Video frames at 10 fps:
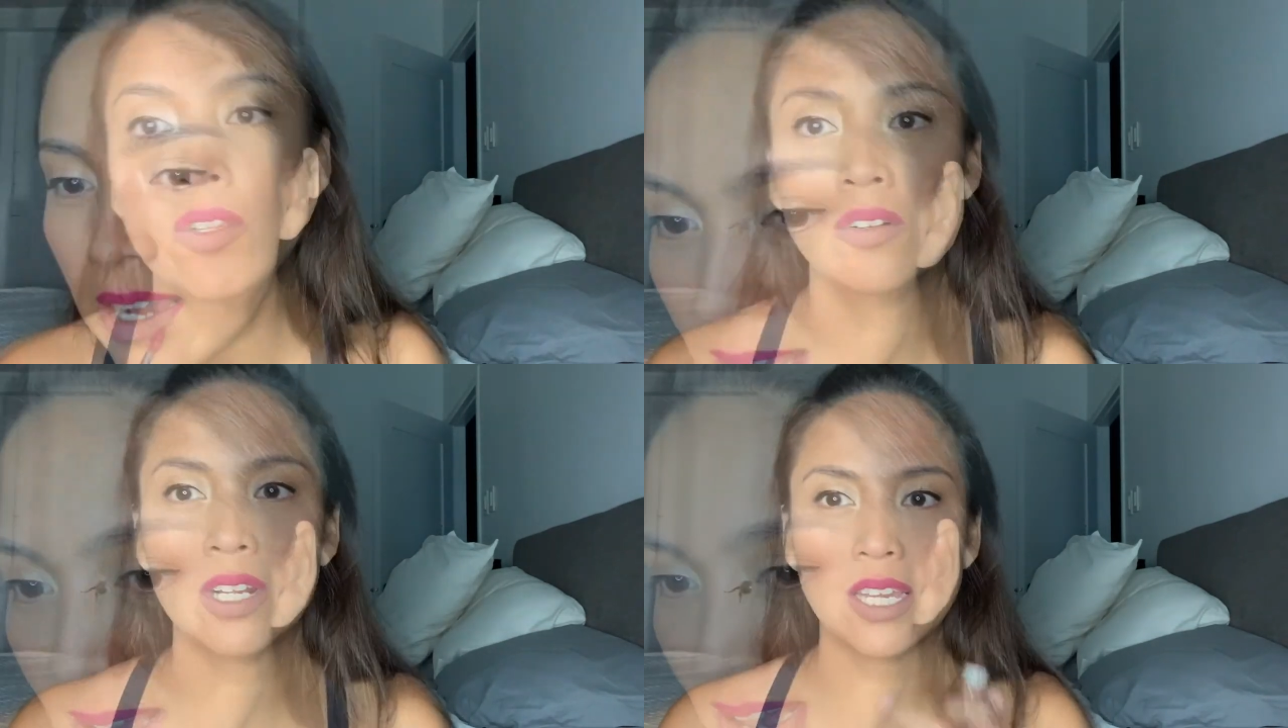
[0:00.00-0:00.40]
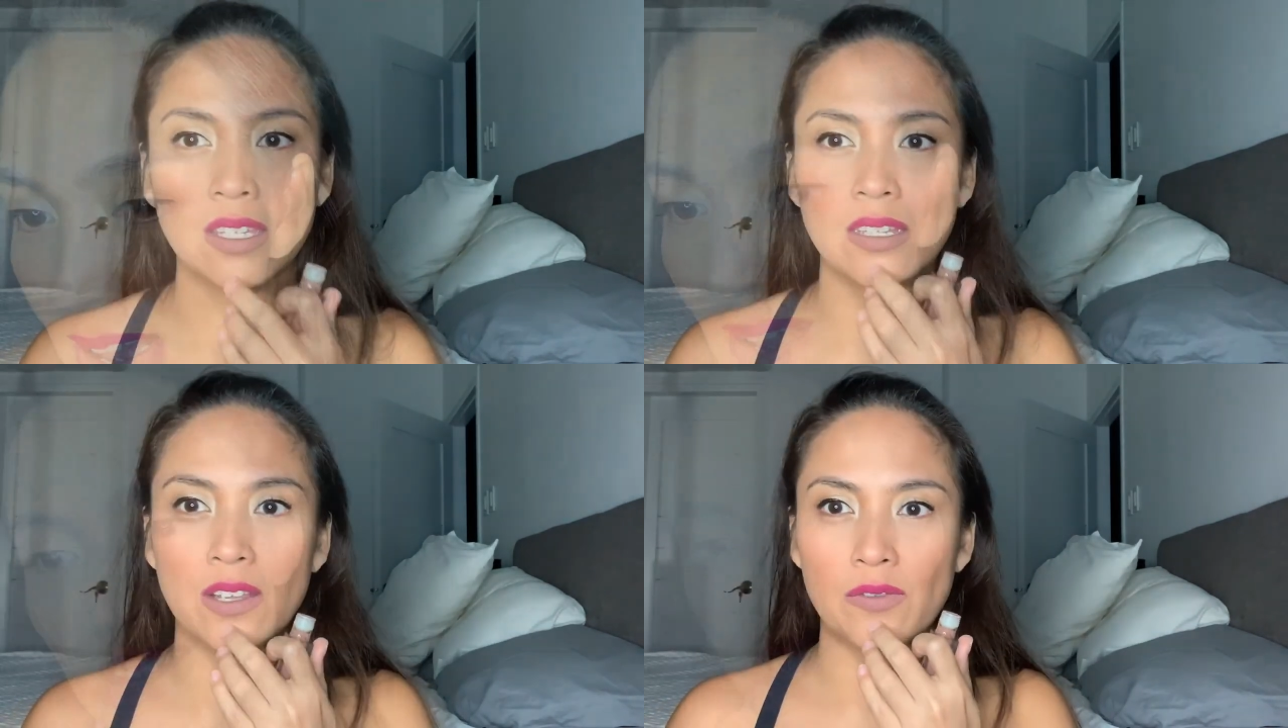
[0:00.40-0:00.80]
To
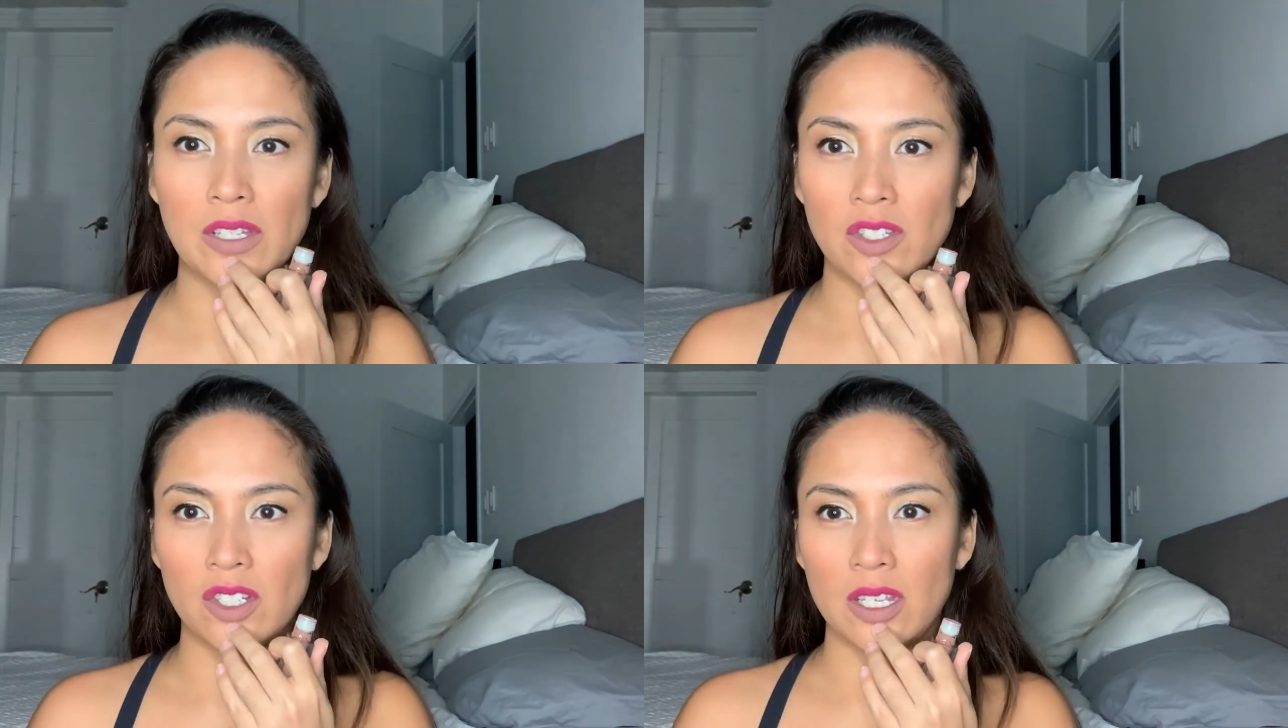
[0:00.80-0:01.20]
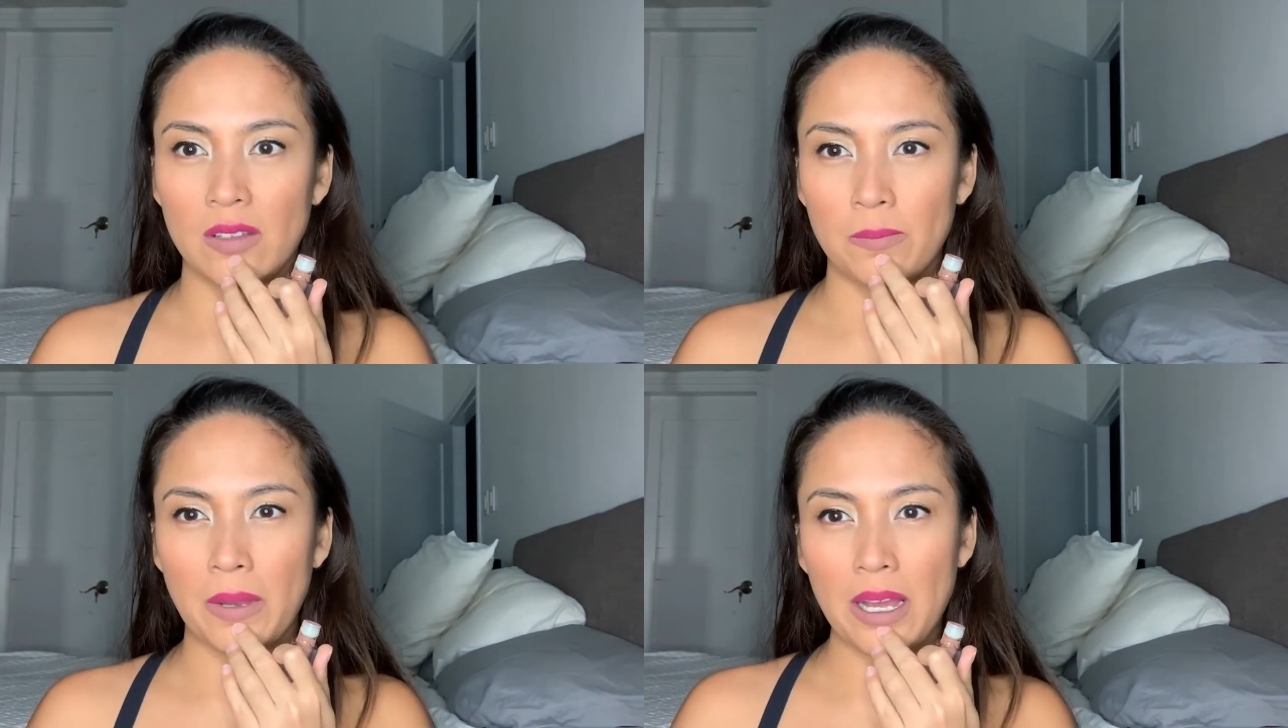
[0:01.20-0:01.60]
create a different shape.